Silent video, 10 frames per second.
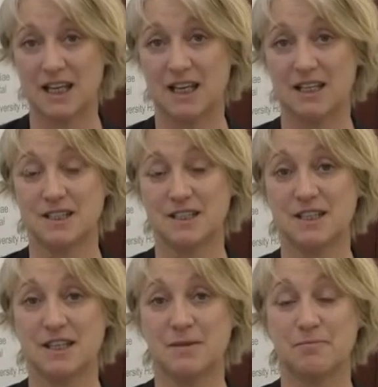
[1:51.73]
and
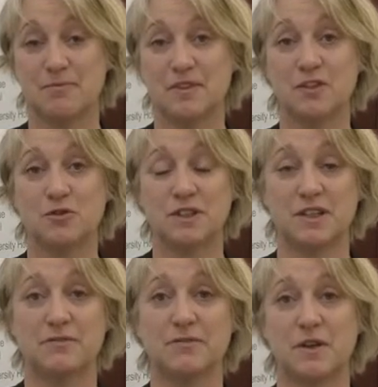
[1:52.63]
that
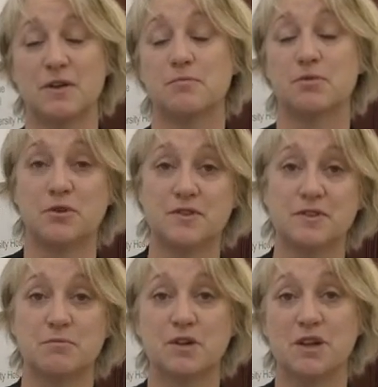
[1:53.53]
have brought
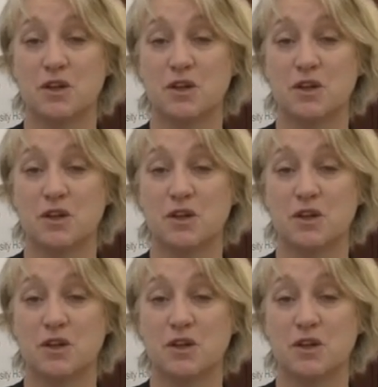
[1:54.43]
some